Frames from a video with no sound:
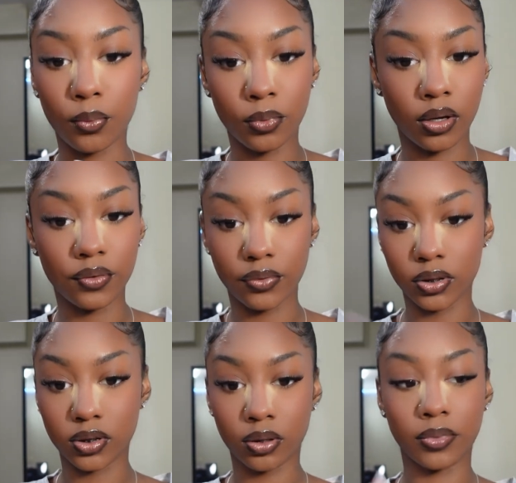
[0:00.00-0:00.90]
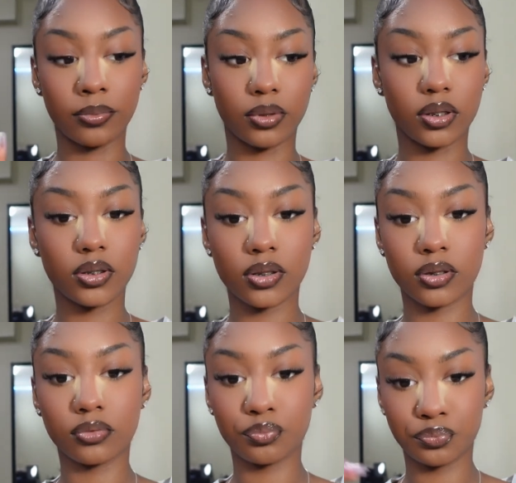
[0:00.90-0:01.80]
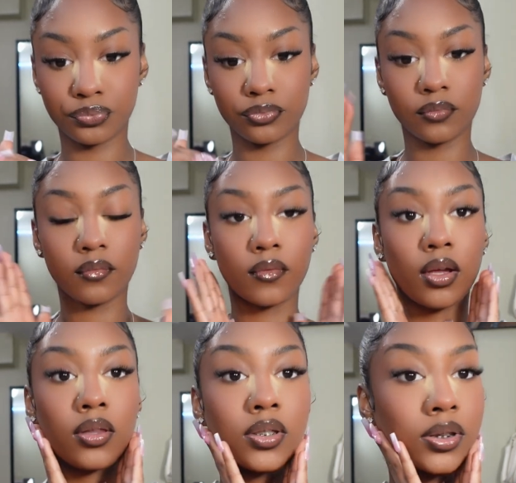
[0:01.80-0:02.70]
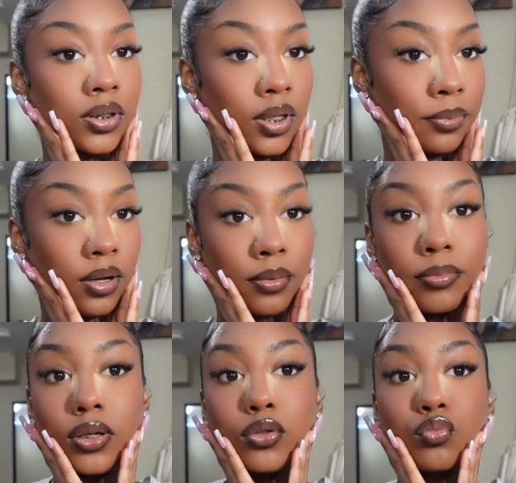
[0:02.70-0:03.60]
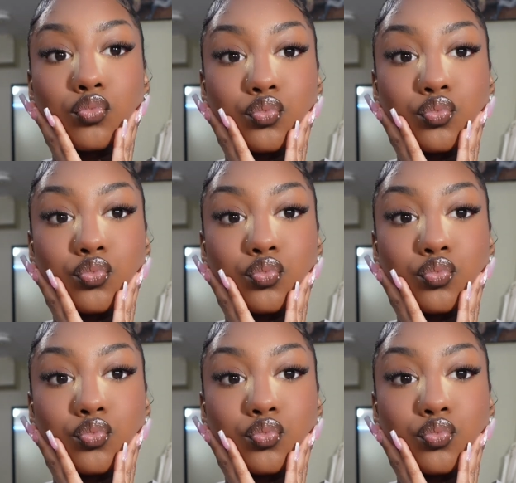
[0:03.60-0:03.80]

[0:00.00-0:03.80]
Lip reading: whatever is on my brush. This is a lip combo.